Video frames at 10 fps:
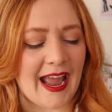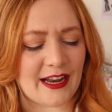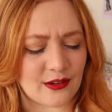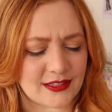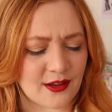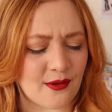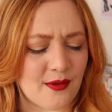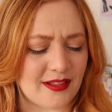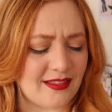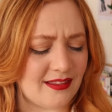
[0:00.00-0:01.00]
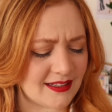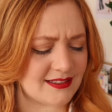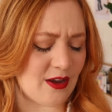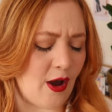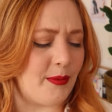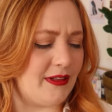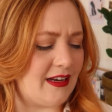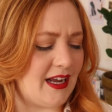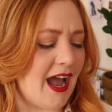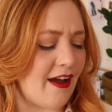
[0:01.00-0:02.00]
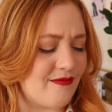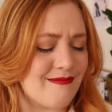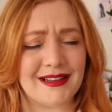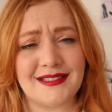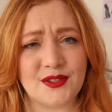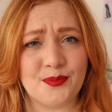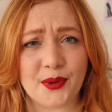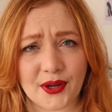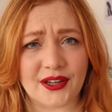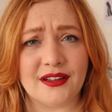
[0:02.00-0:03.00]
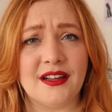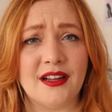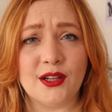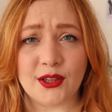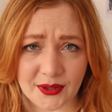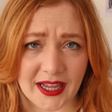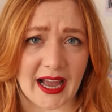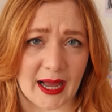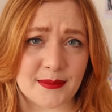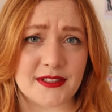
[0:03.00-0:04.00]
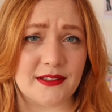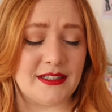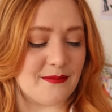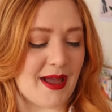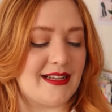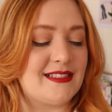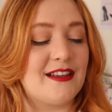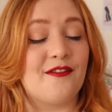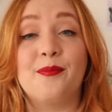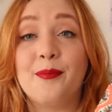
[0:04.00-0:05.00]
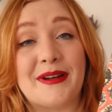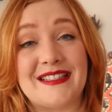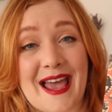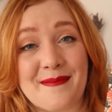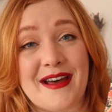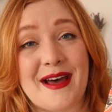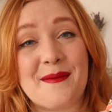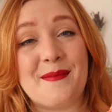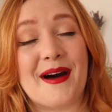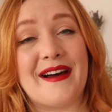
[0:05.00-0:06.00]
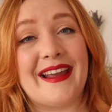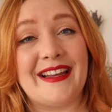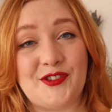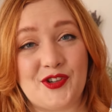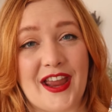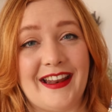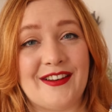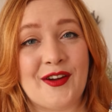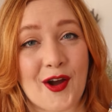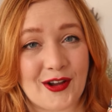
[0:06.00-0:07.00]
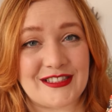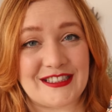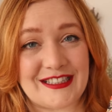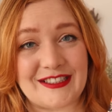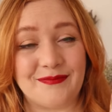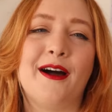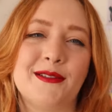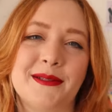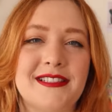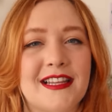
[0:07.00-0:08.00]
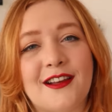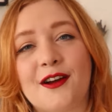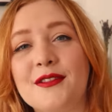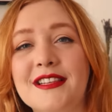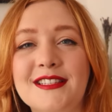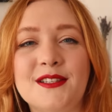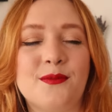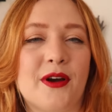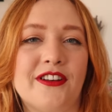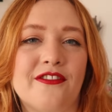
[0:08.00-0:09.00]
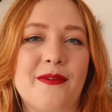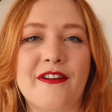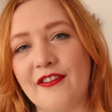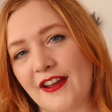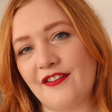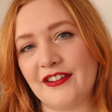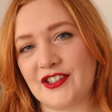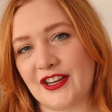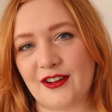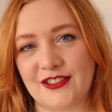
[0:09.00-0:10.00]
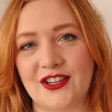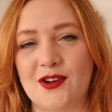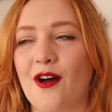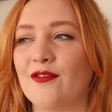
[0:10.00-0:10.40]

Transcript: And also, this copy that I have makes this book look absolutely massive. But it's Emma by Jane Austen. I always want to say, like, oh, this is one of my favorite Jane Austen